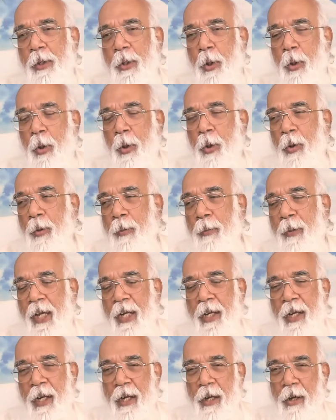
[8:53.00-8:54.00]
to
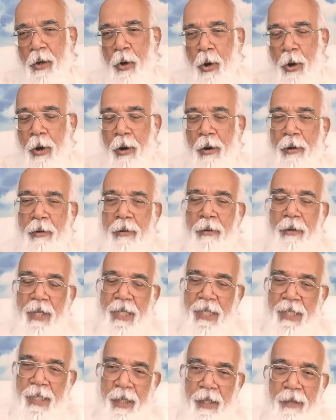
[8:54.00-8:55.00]
make a call,
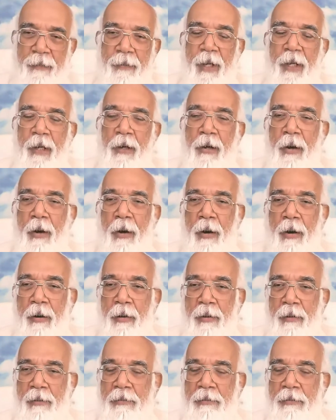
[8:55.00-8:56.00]
receive a
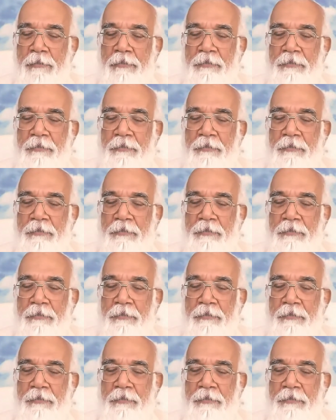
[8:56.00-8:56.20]
call.